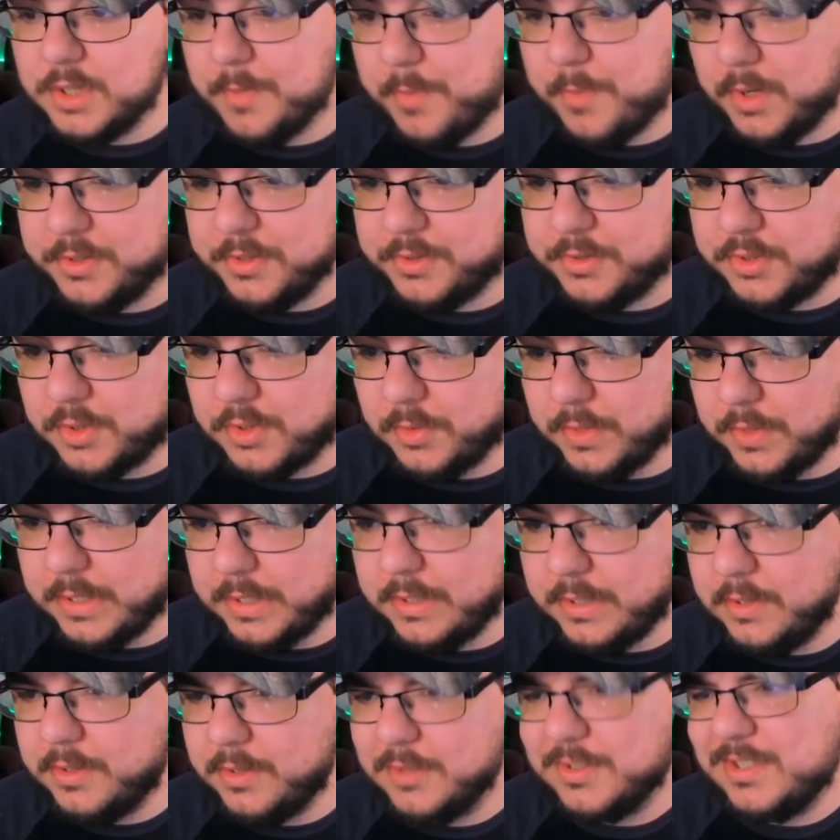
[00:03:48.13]
up on
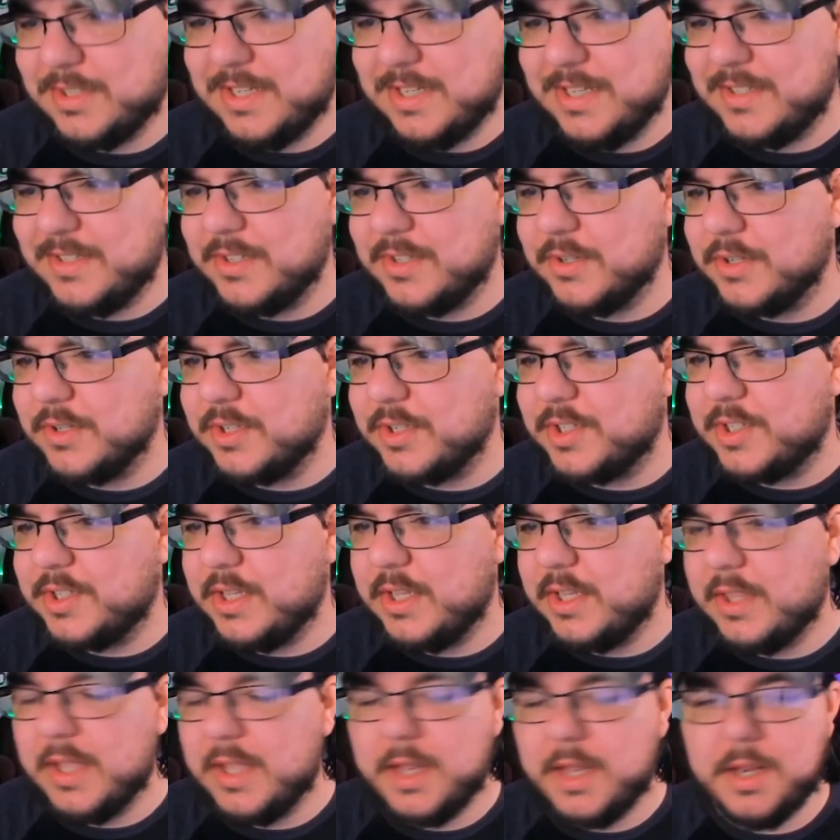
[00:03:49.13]
screen. They're just easier to
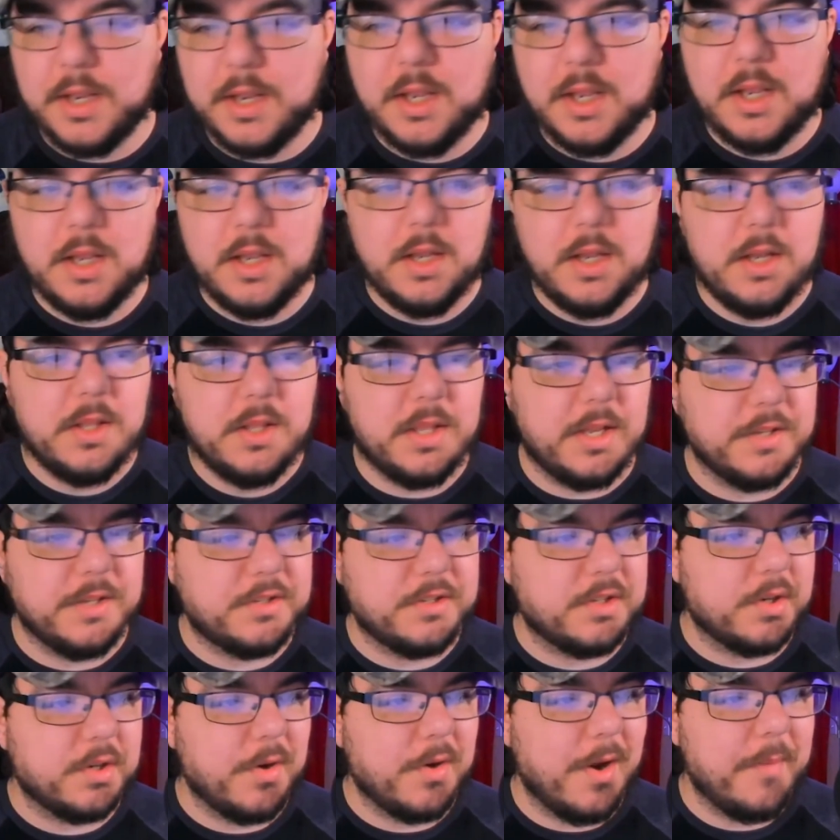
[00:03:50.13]
see than the
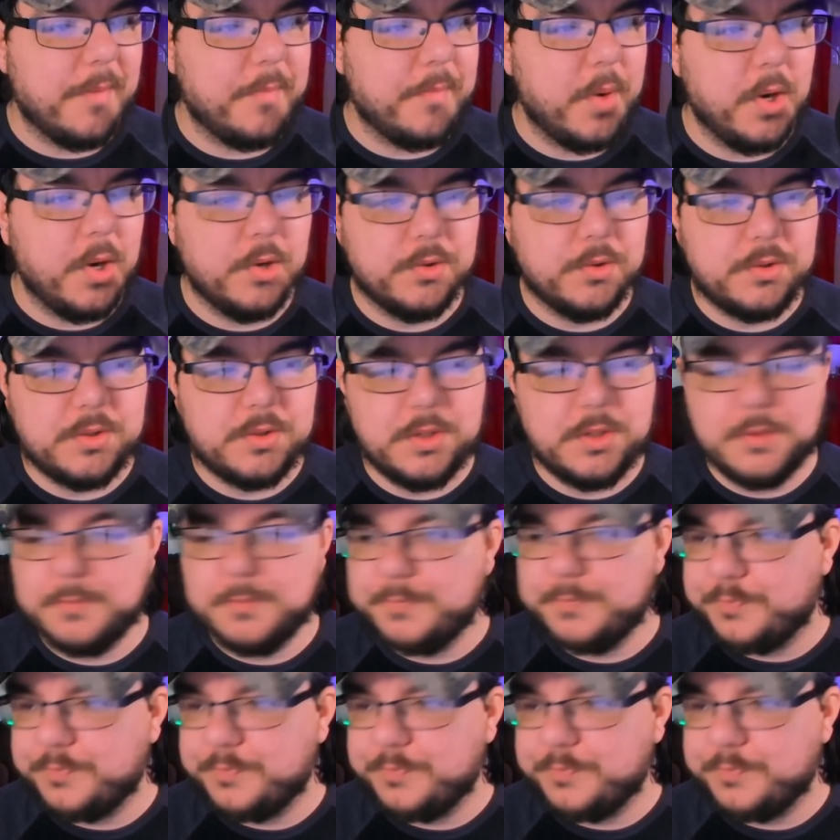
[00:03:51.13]
Instagram post.